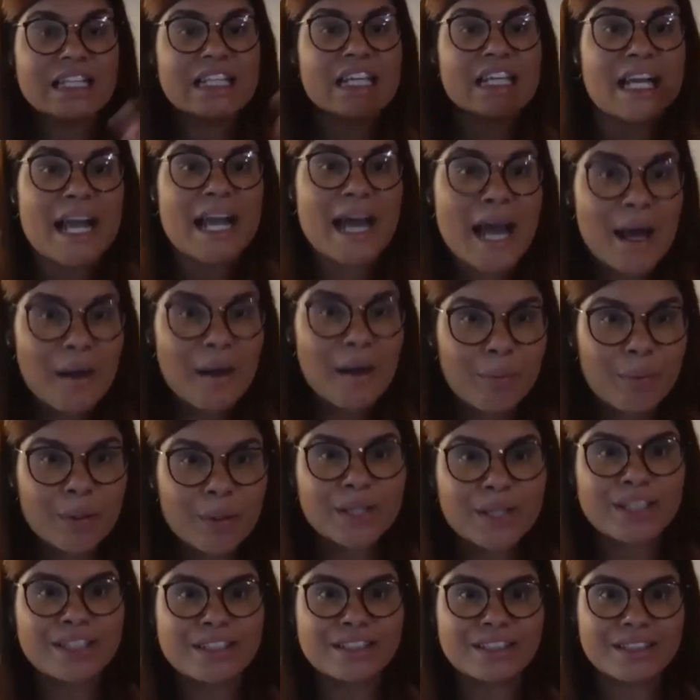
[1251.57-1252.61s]
the gap
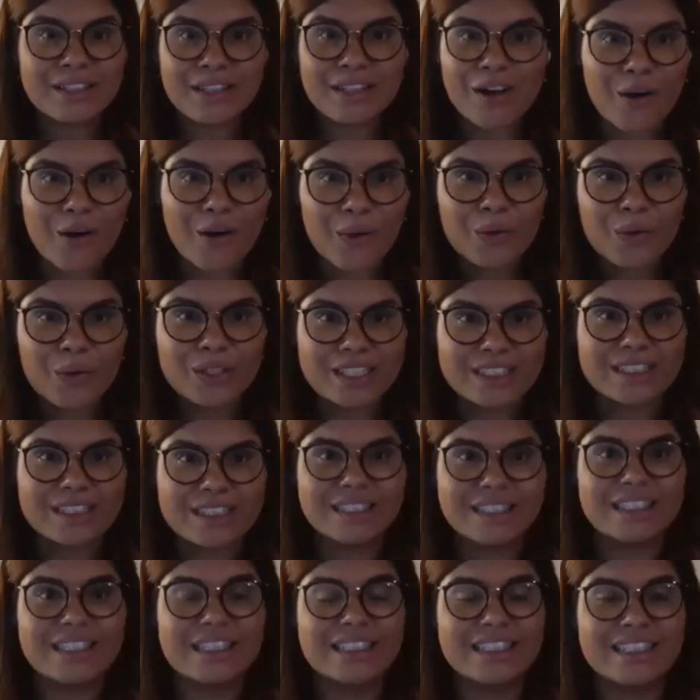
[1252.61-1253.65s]
and all
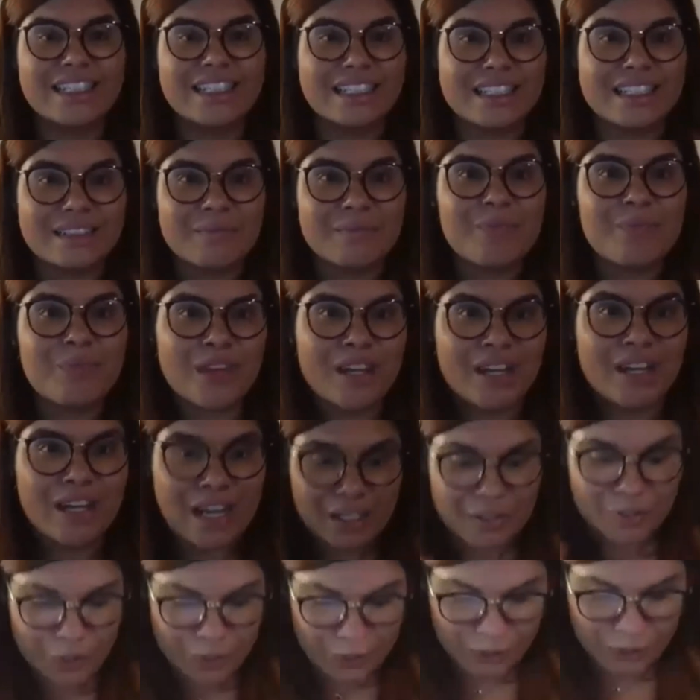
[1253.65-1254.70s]
the
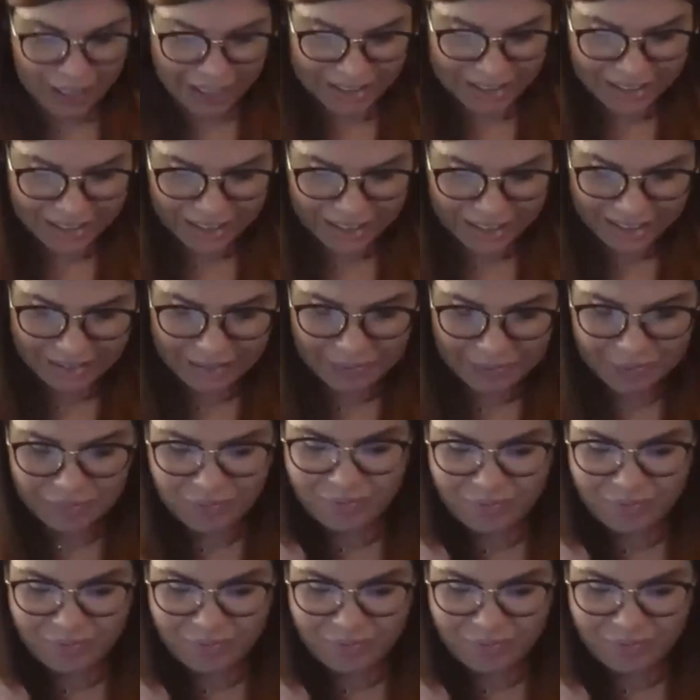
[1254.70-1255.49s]
I know you like the